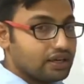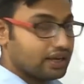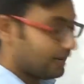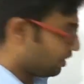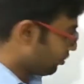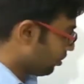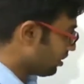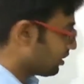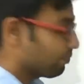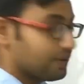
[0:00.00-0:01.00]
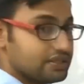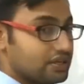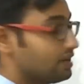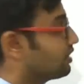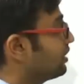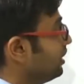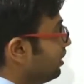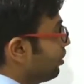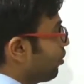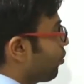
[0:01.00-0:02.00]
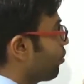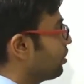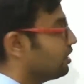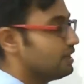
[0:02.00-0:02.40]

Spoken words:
cannot represent the odd